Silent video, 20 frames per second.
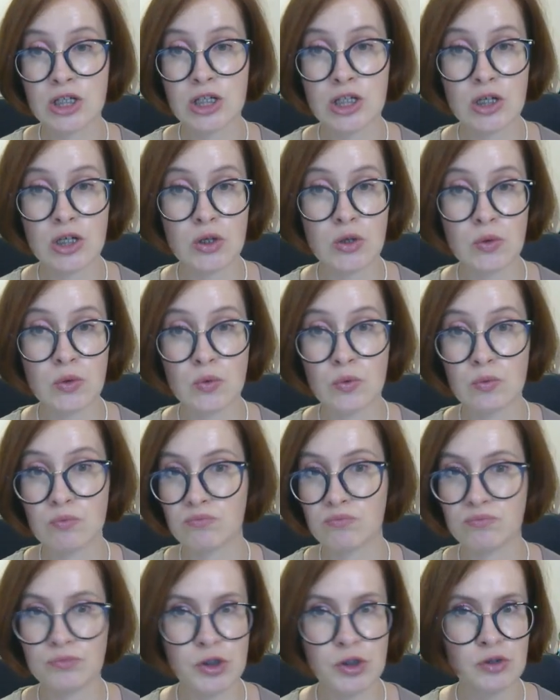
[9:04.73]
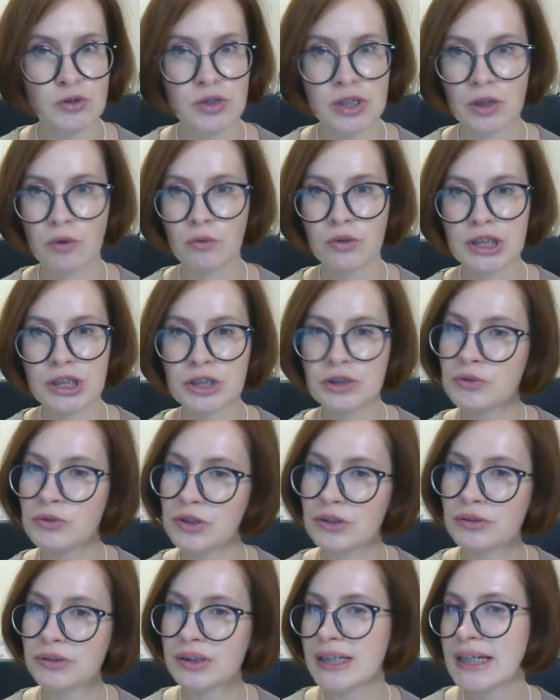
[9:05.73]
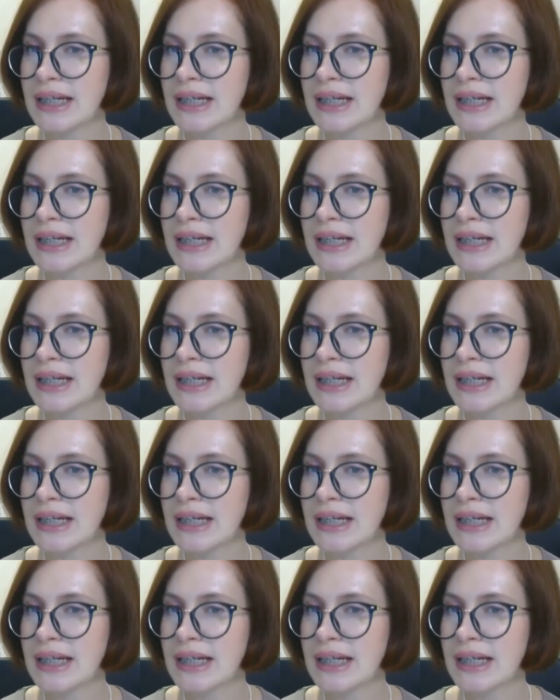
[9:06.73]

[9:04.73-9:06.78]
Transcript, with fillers: So choose according to your